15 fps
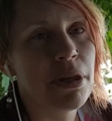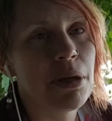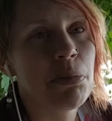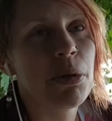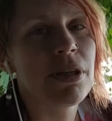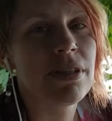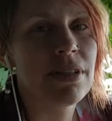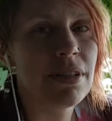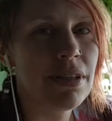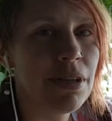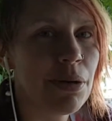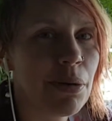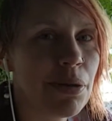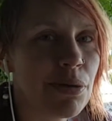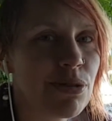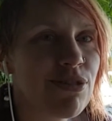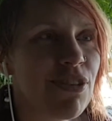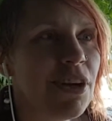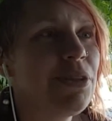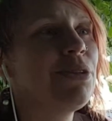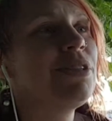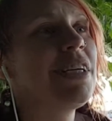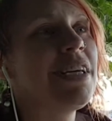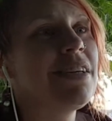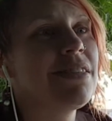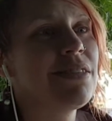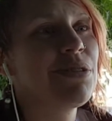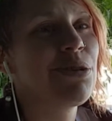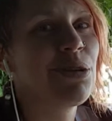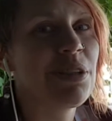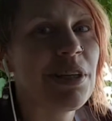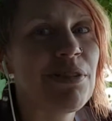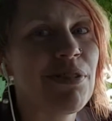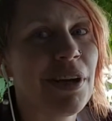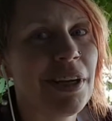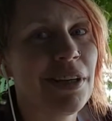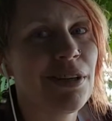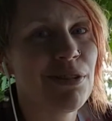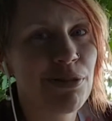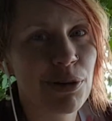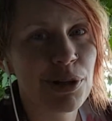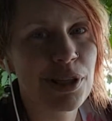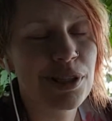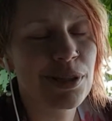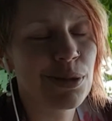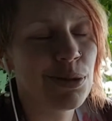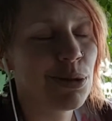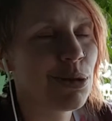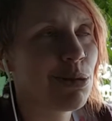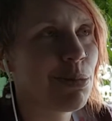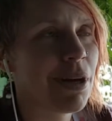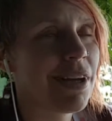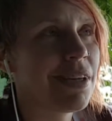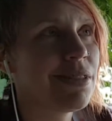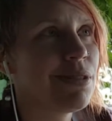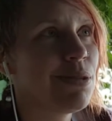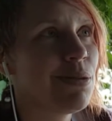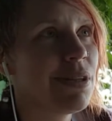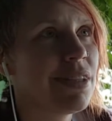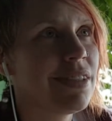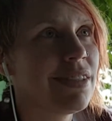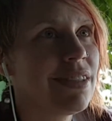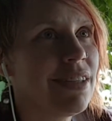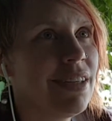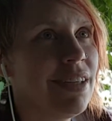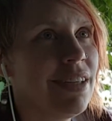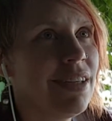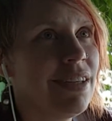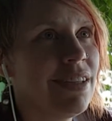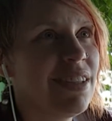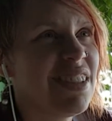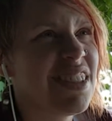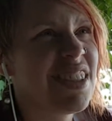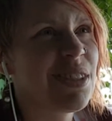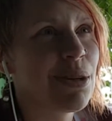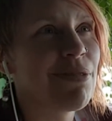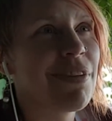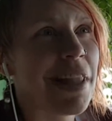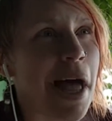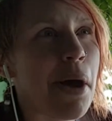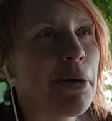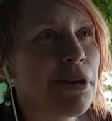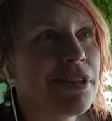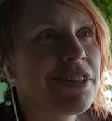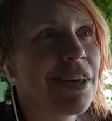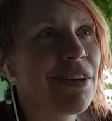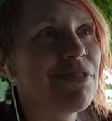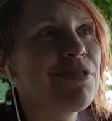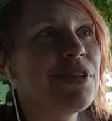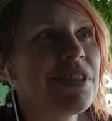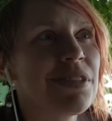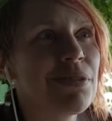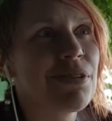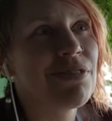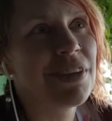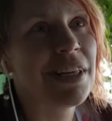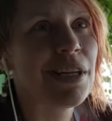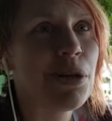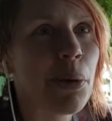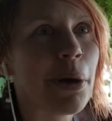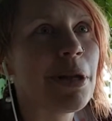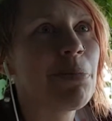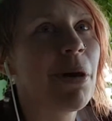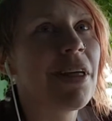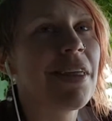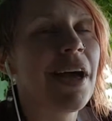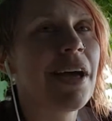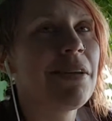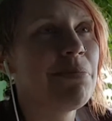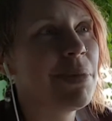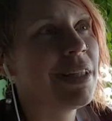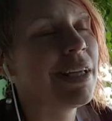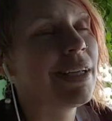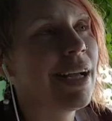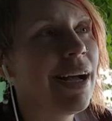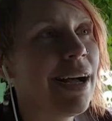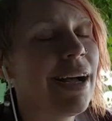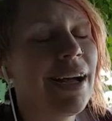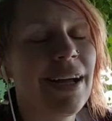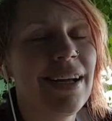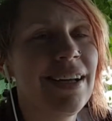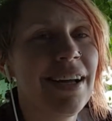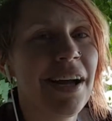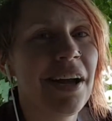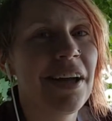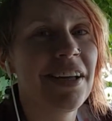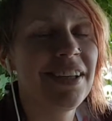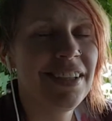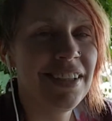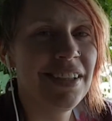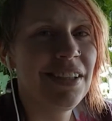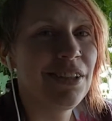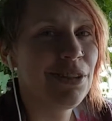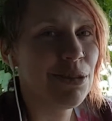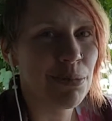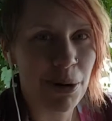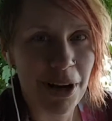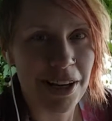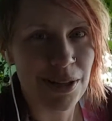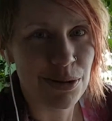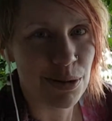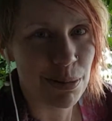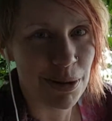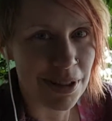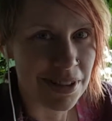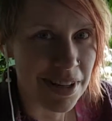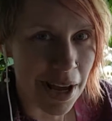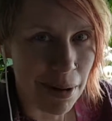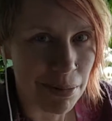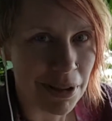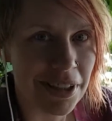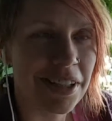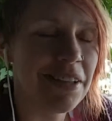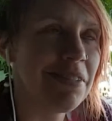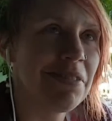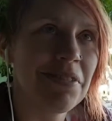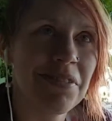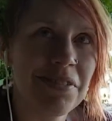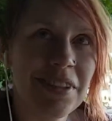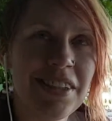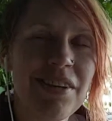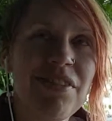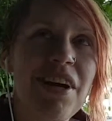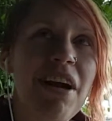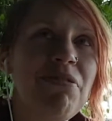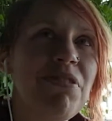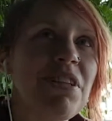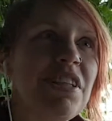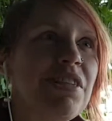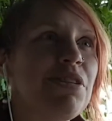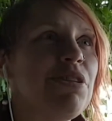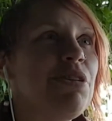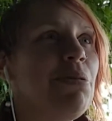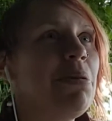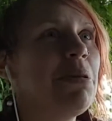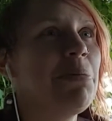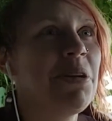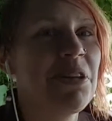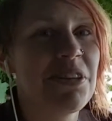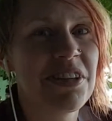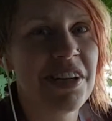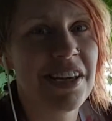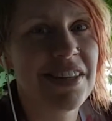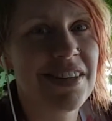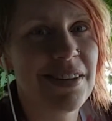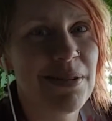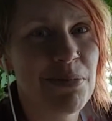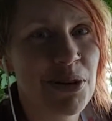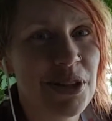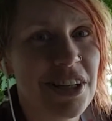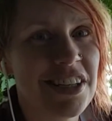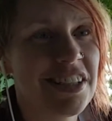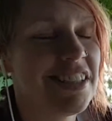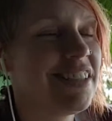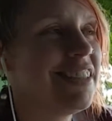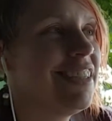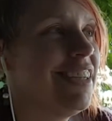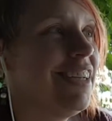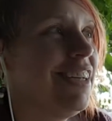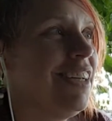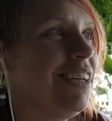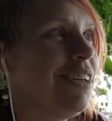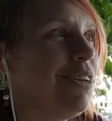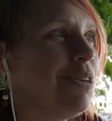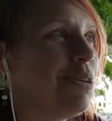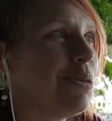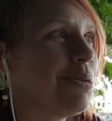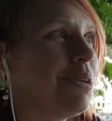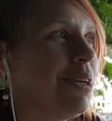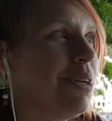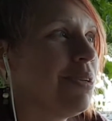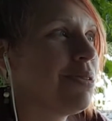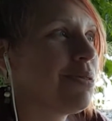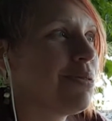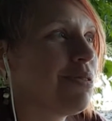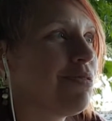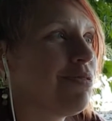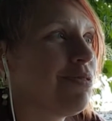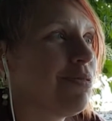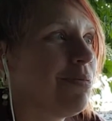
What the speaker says: it. But, you know, in those final days as you're leaving and you've already said your goodbyes, you can just sort of allow yourself to sort of get annoyed by that and be like, goodbye, dripping tap I will never have to listen to in the middle of the night anymore. And, you know, sort of